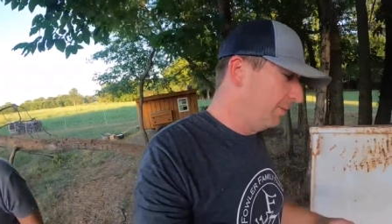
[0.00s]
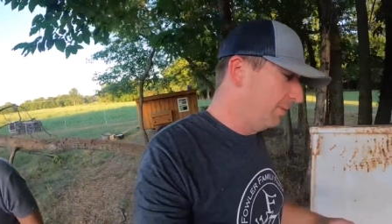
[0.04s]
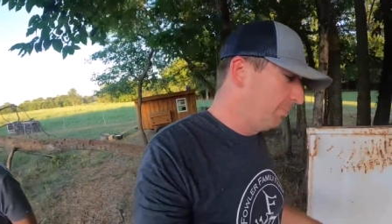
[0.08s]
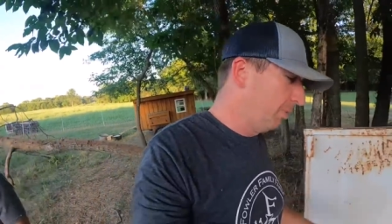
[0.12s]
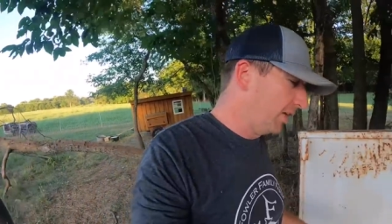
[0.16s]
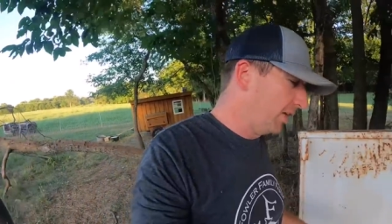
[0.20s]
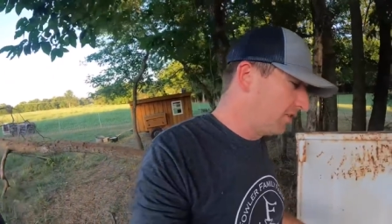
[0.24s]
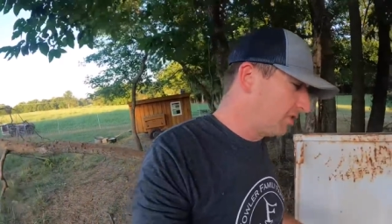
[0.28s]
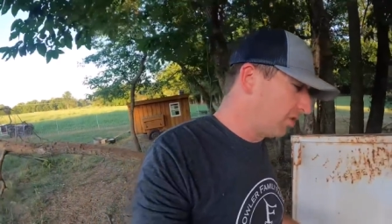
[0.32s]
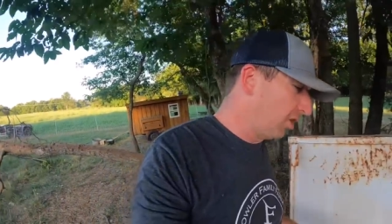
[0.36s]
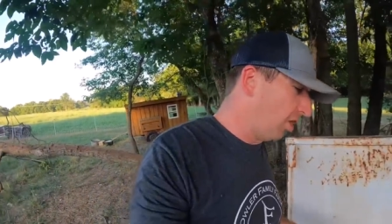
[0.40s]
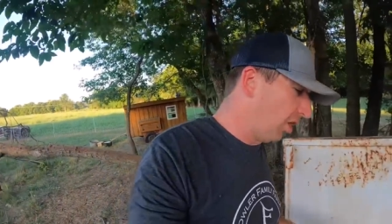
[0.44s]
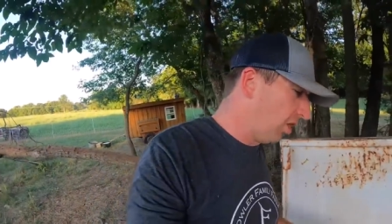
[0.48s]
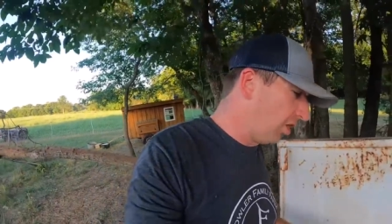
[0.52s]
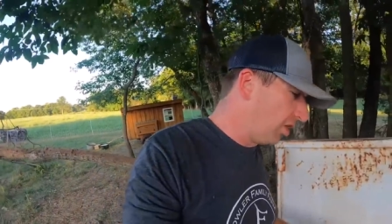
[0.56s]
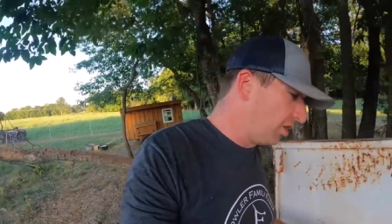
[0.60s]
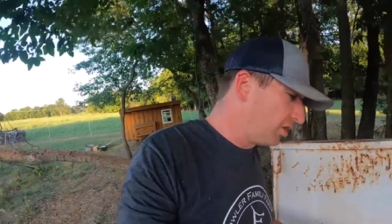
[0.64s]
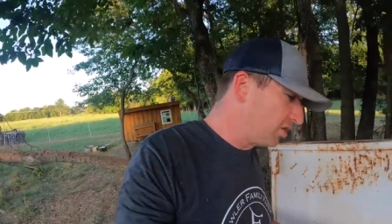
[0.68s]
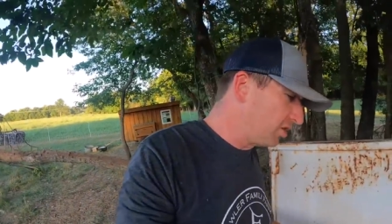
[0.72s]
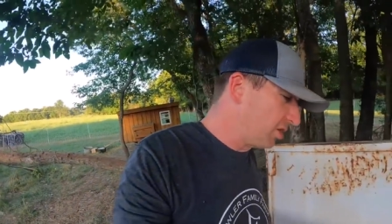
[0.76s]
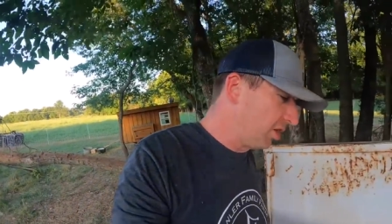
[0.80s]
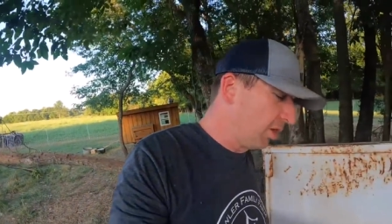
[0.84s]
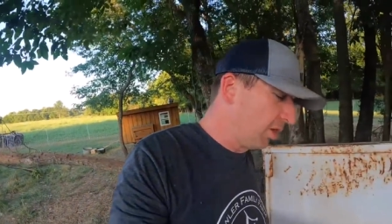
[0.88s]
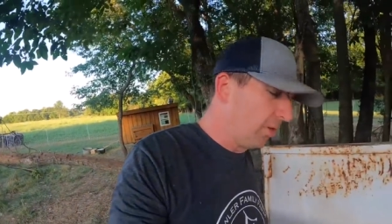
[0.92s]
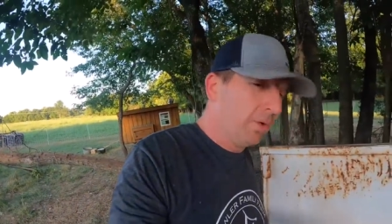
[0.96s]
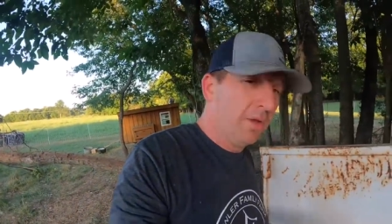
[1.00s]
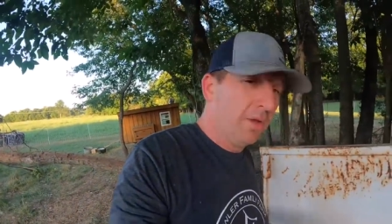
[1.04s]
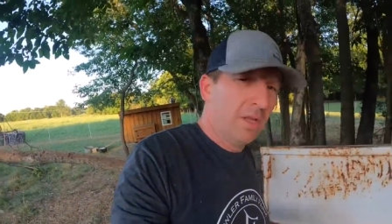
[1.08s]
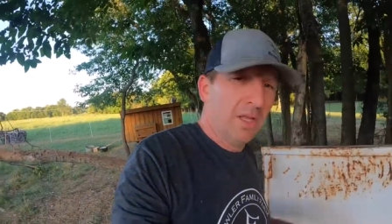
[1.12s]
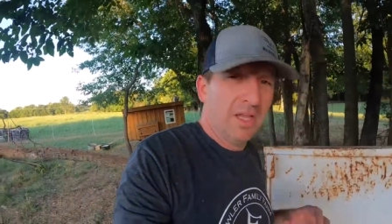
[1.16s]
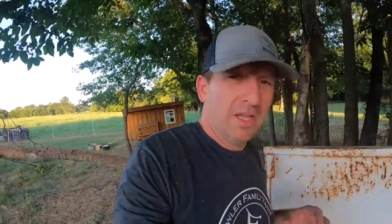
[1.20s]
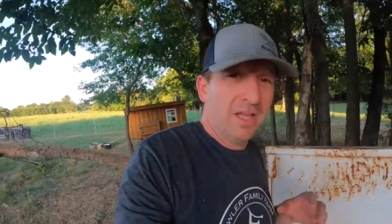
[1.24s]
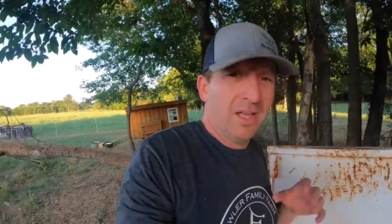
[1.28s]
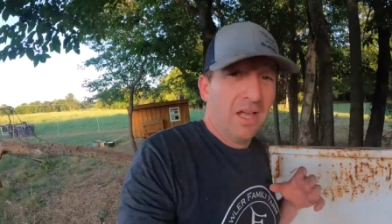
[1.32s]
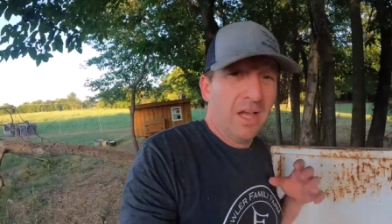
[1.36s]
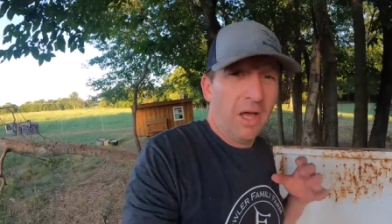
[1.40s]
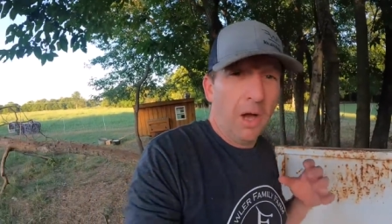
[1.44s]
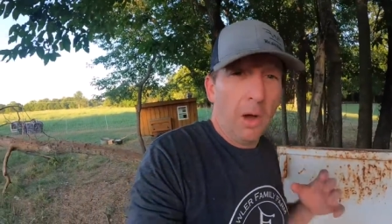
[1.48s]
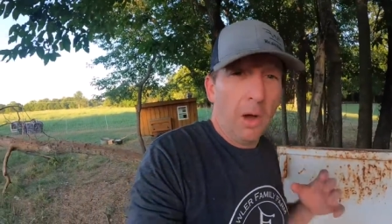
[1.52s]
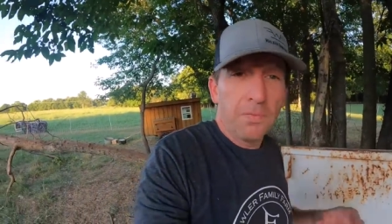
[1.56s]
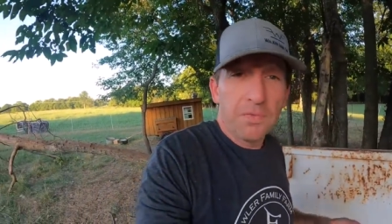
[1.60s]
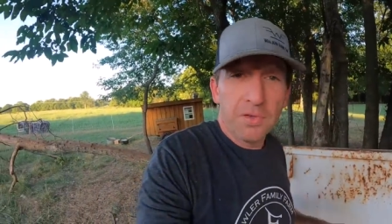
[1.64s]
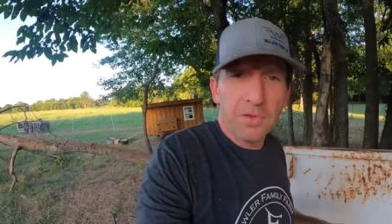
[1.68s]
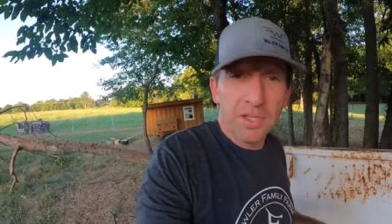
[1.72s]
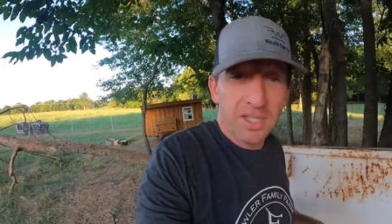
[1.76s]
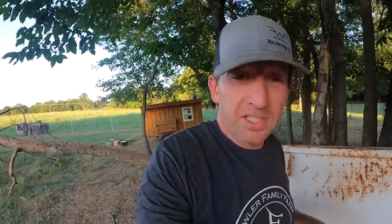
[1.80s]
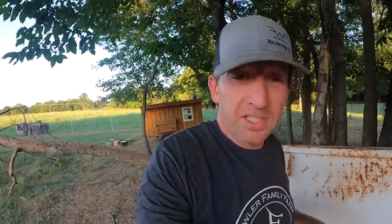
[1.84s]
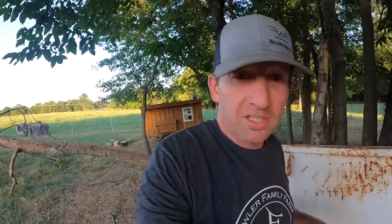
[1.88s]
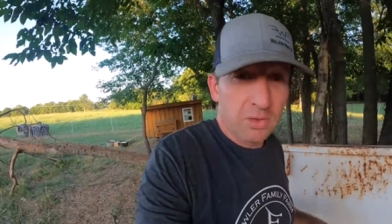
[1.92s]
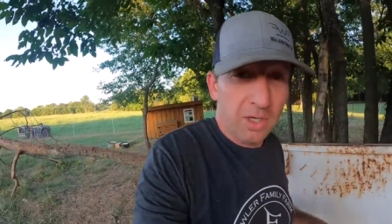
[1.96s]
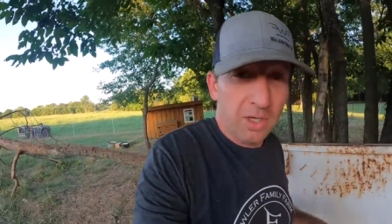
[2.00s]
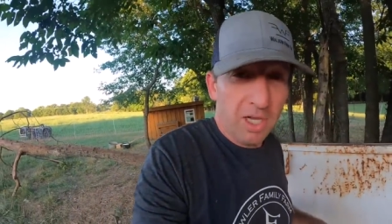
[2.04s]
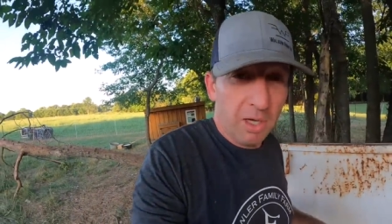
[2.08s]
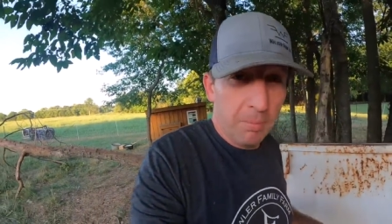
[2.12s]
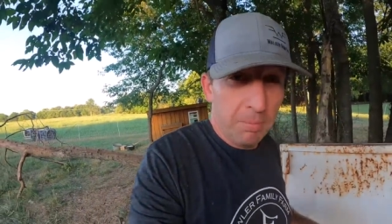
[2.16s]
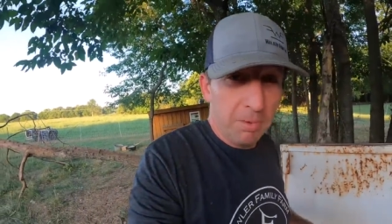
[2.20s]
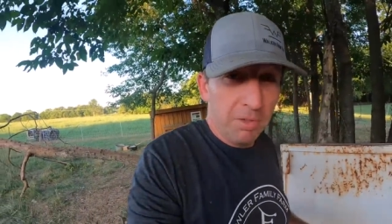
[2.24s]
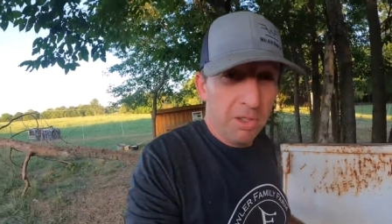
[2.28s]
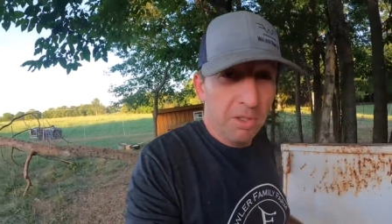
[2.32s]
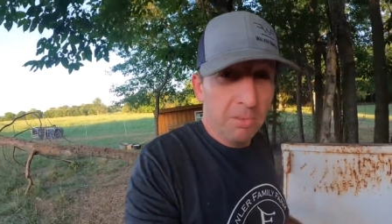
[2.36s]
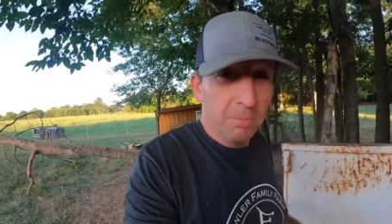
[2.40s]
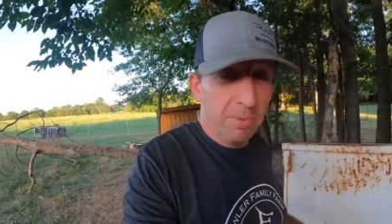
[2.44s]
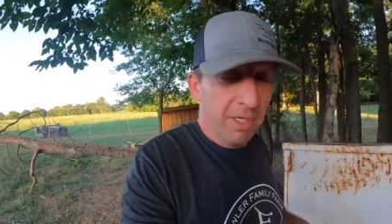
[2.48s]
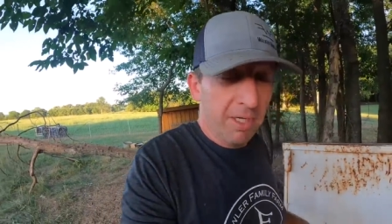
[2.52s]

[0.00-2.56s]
it breaks your heart. So hopefully this will help a little